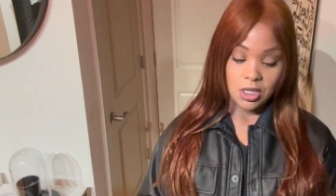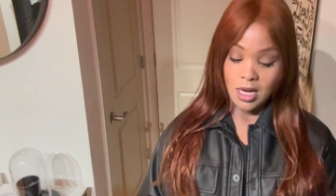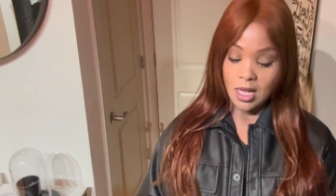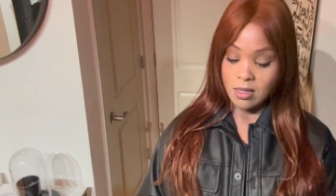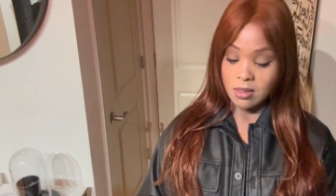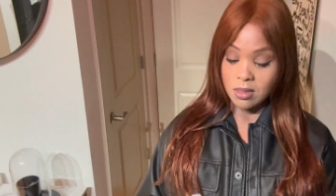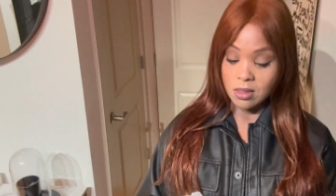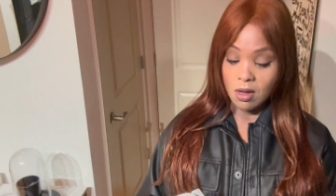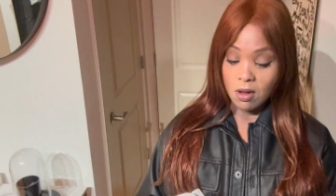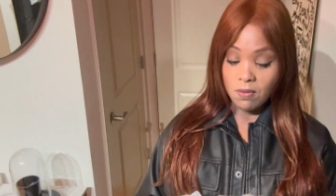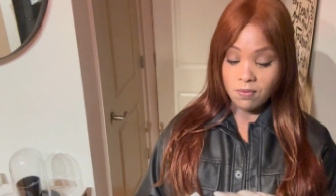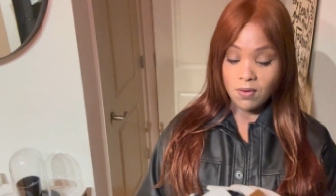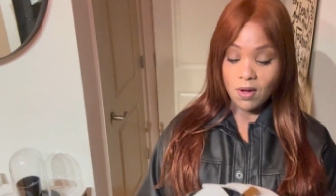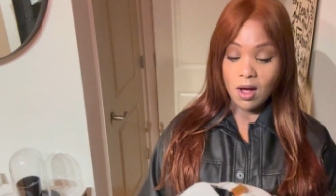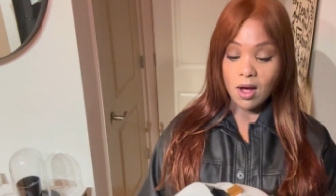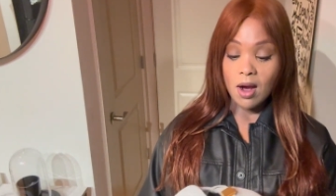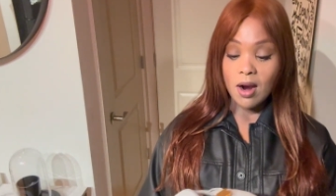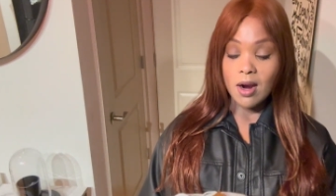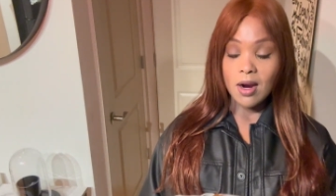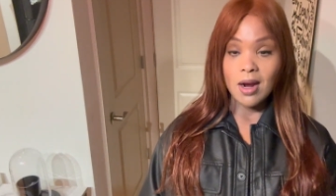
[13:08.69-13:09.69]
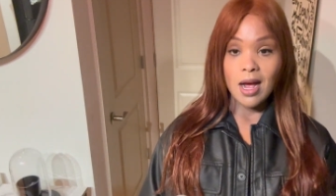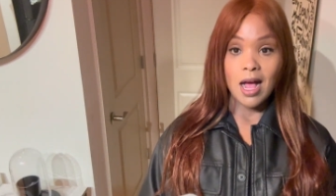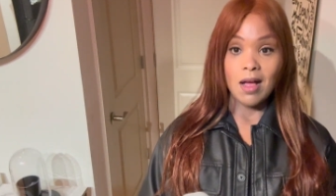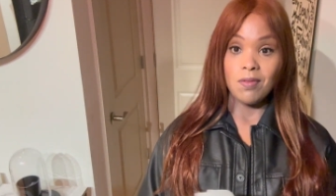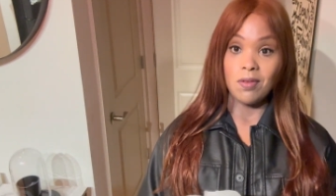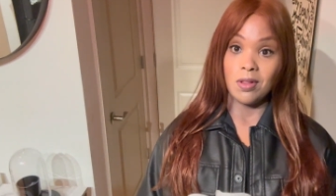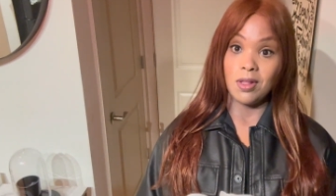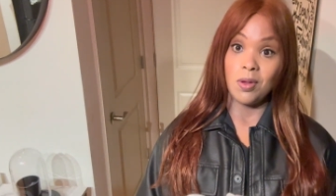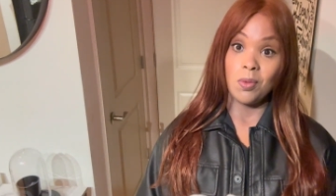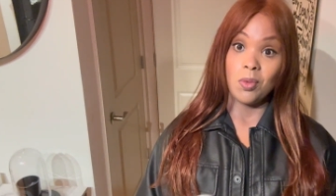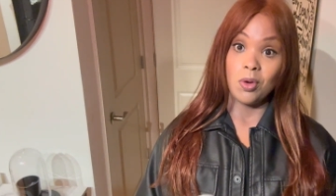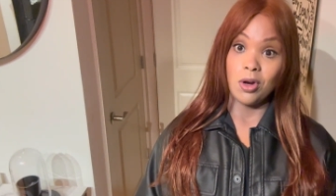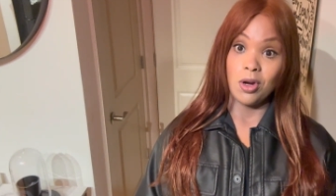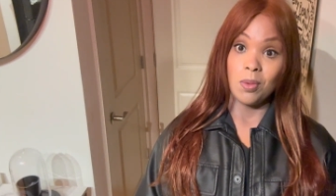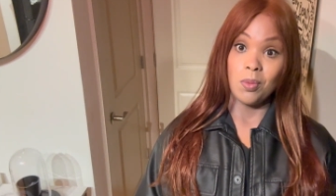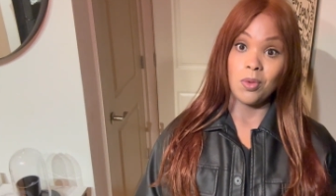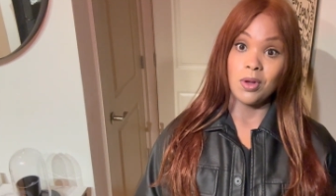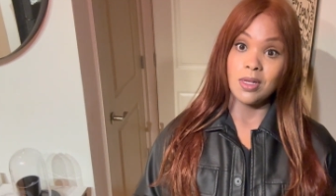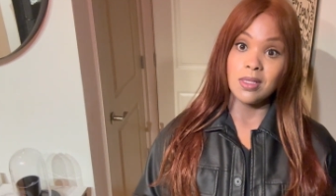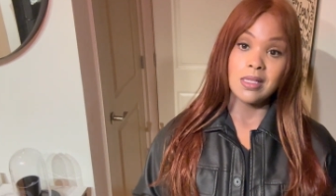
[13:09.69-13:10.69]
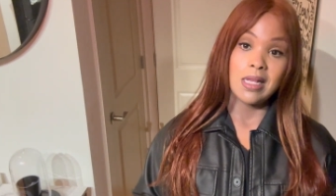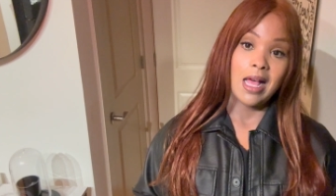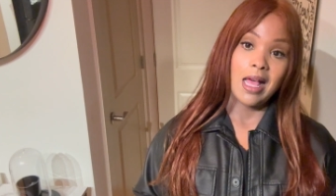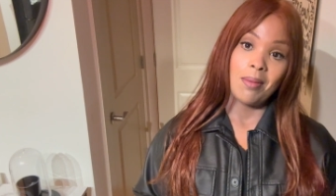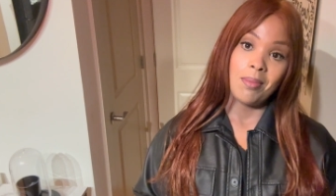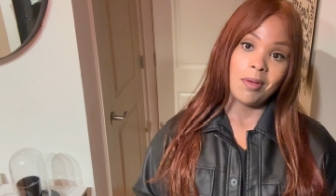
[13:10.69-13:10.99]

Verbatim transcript: now so far I've only worn them one time.